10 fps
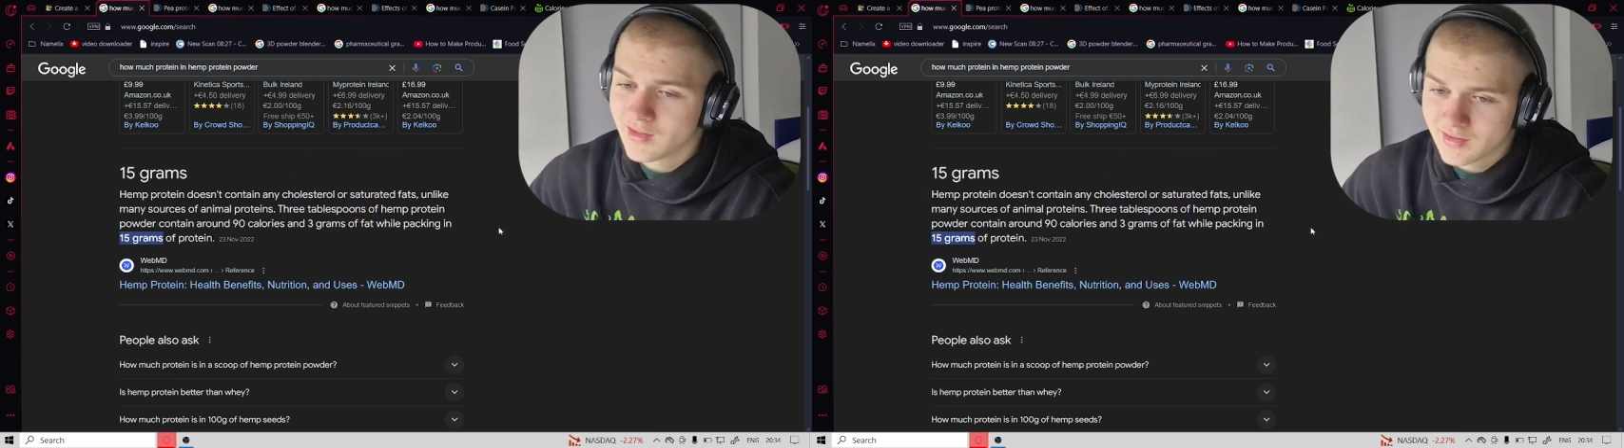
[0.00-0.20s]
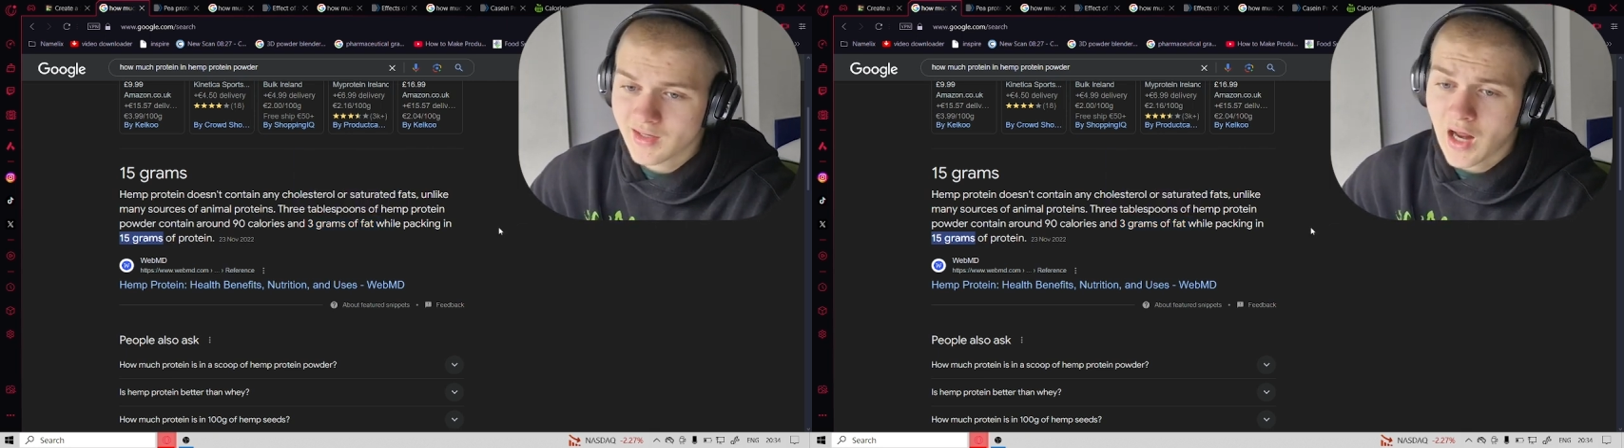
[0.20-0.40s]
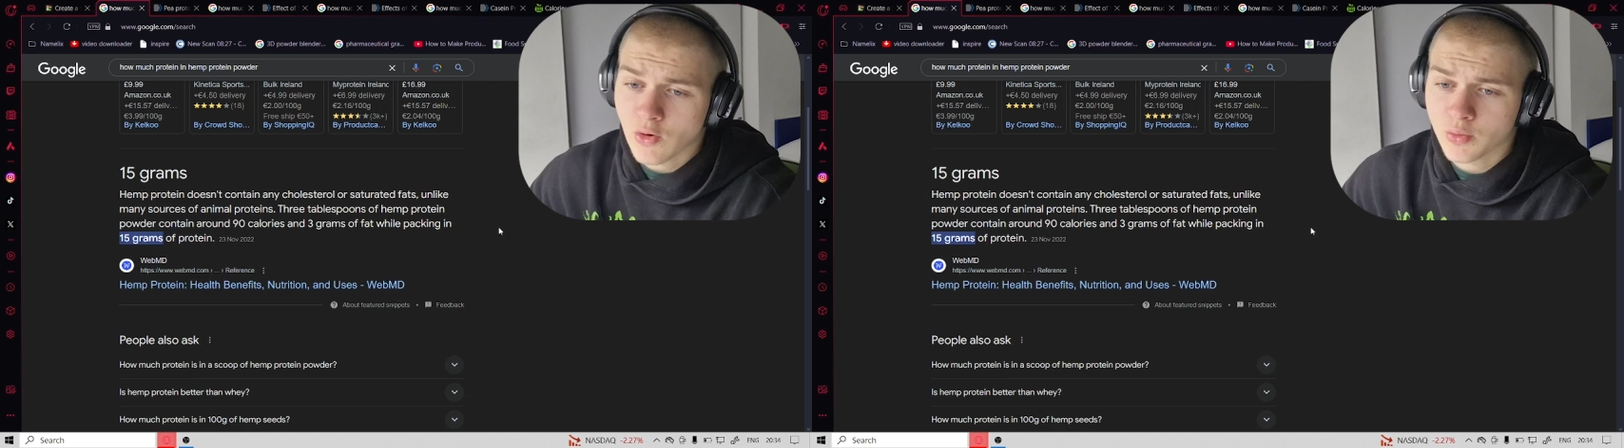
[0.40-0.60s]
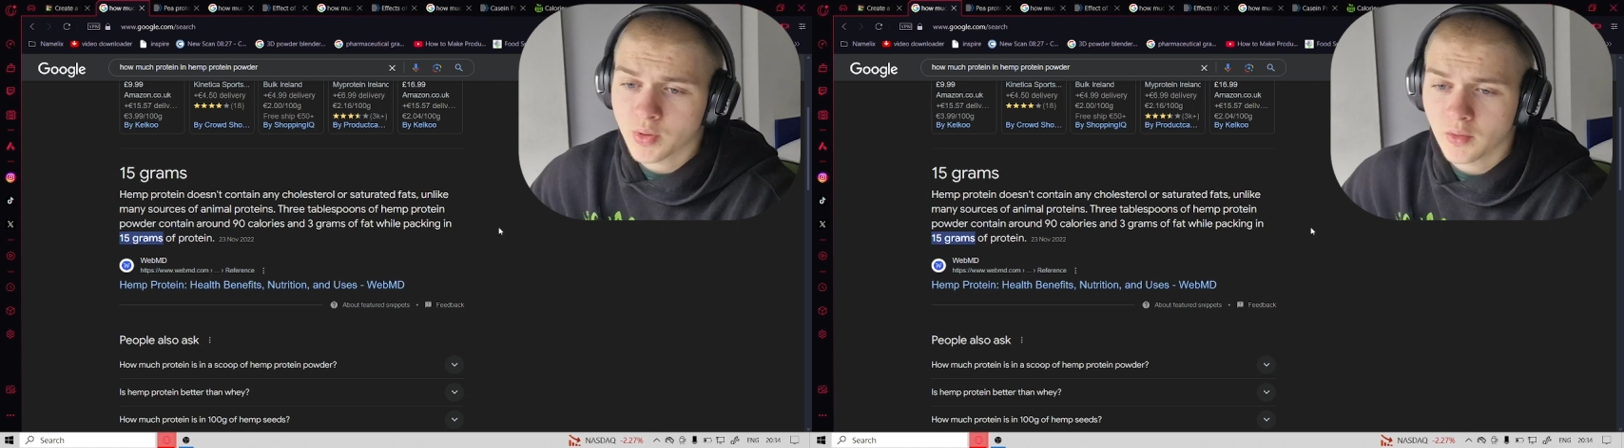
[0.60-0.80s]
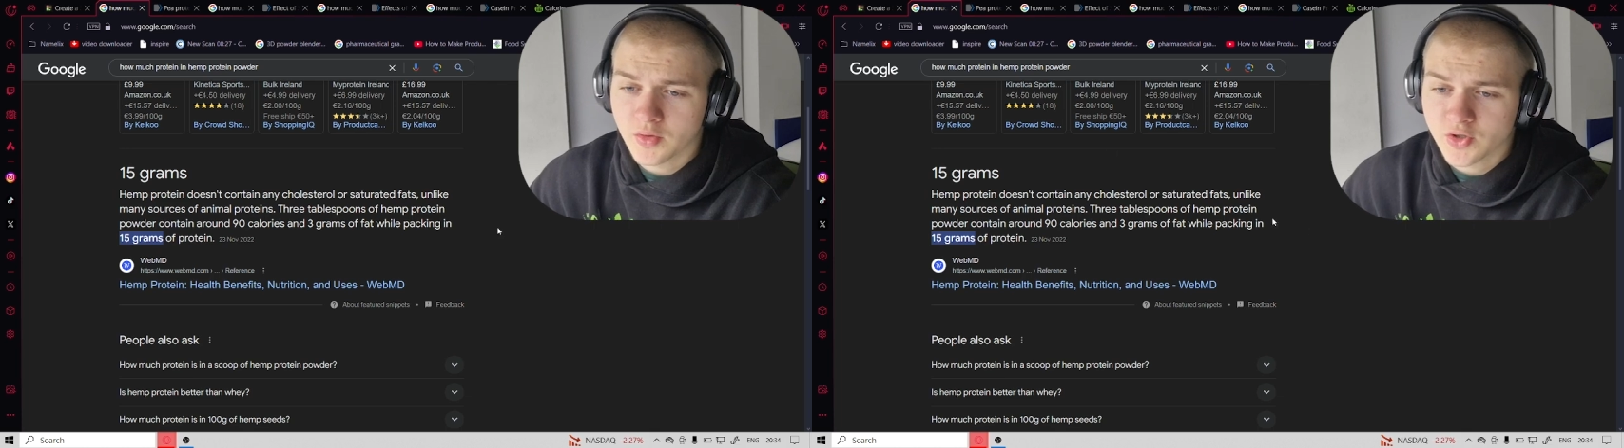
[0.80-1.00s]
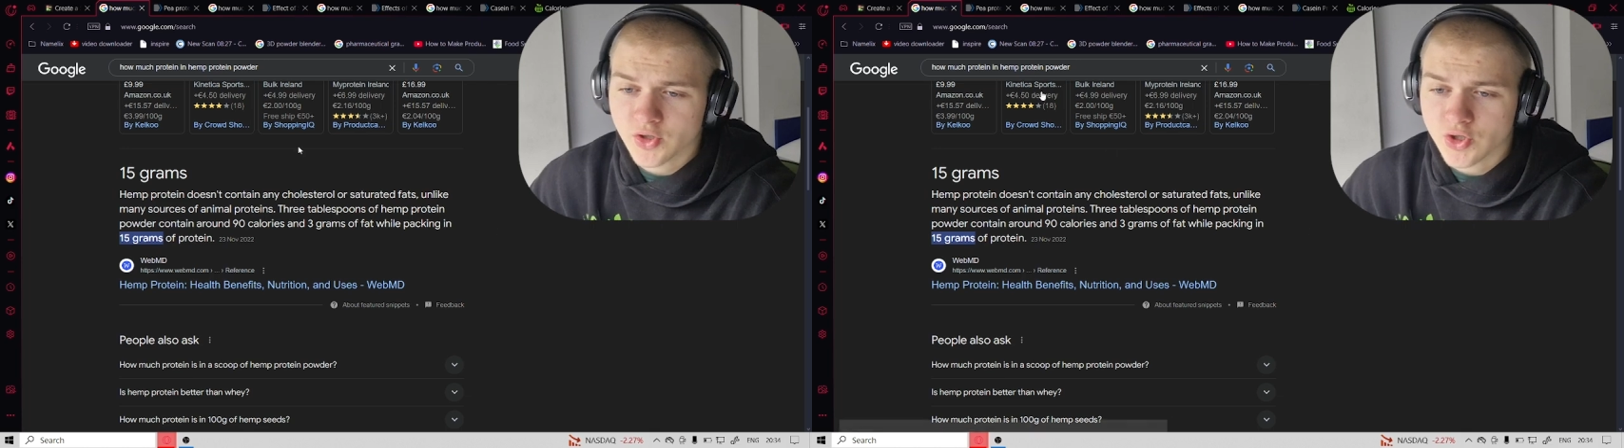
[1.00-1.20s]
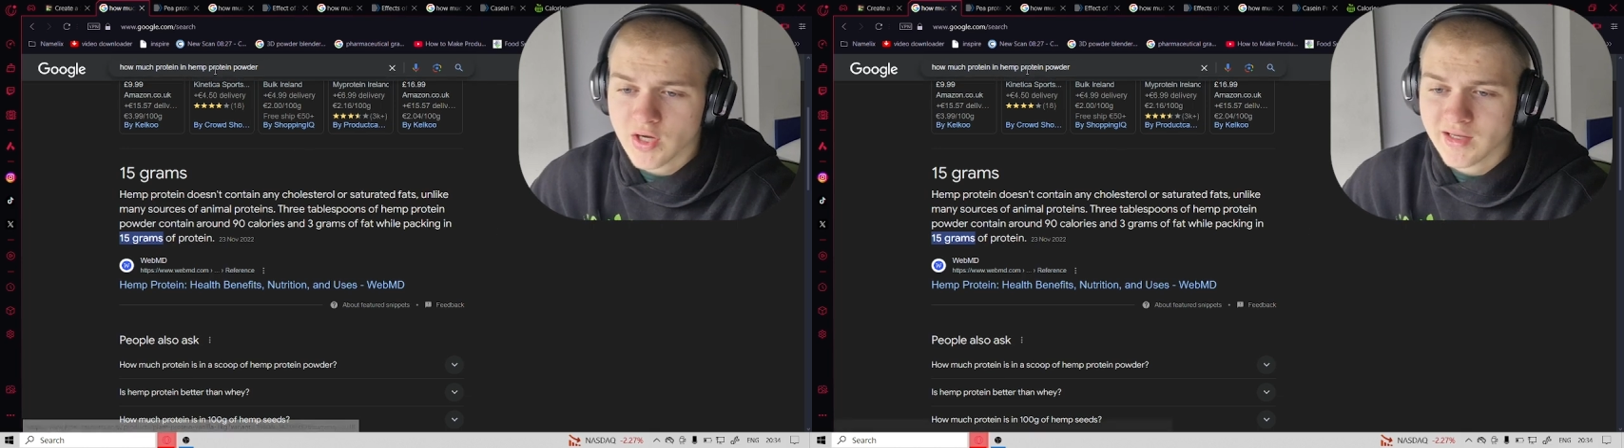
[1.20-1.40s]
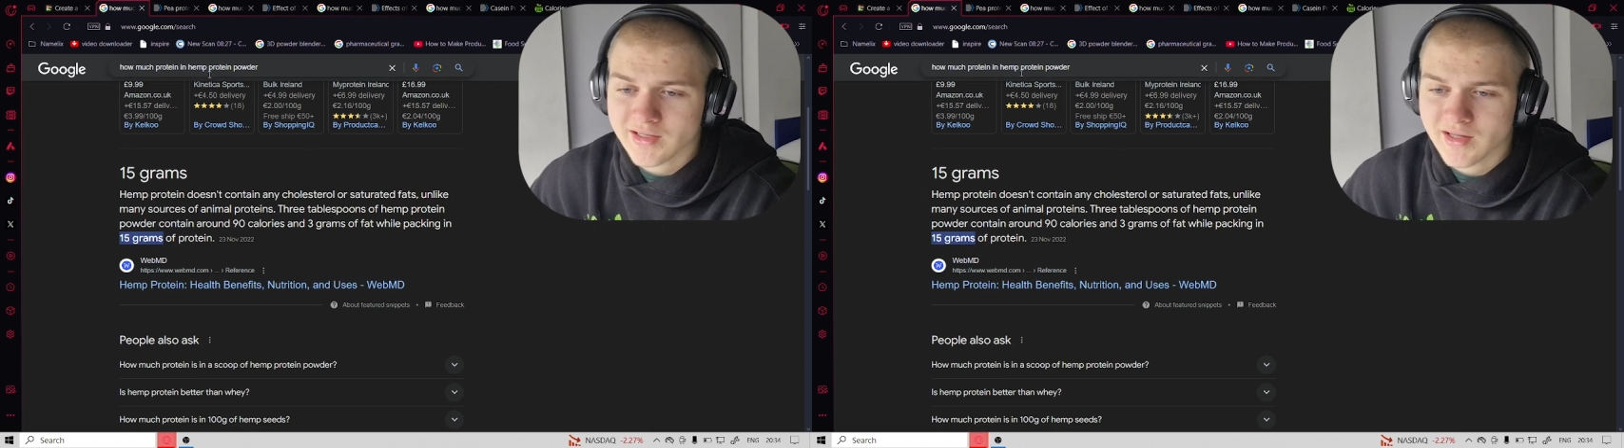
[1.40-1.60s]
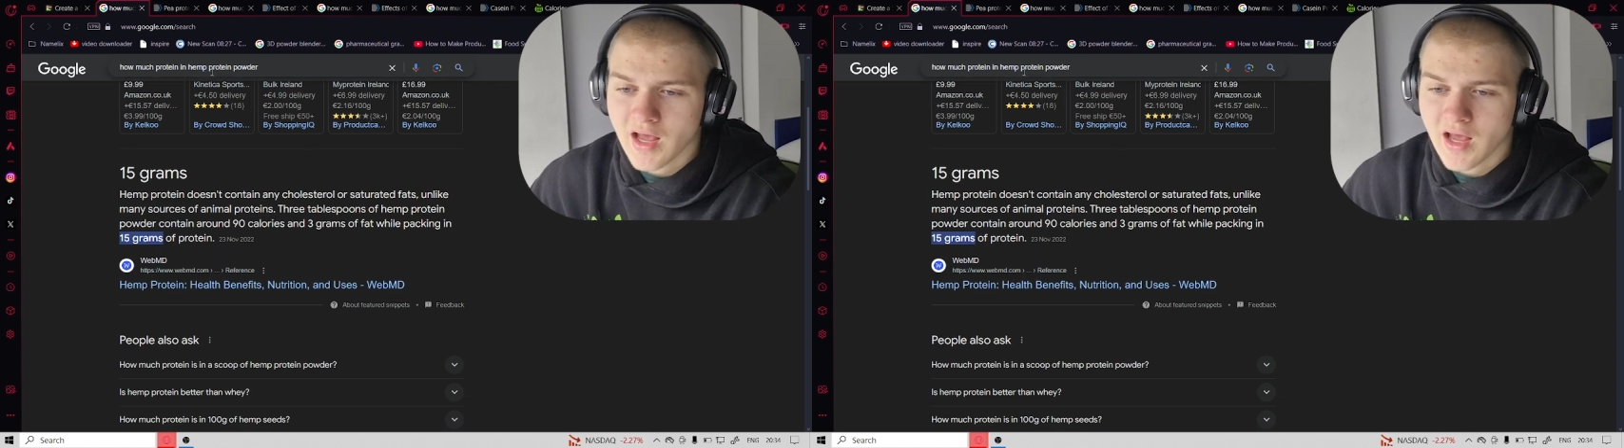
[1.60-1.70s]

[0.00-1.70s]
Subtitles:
then I would probably suggest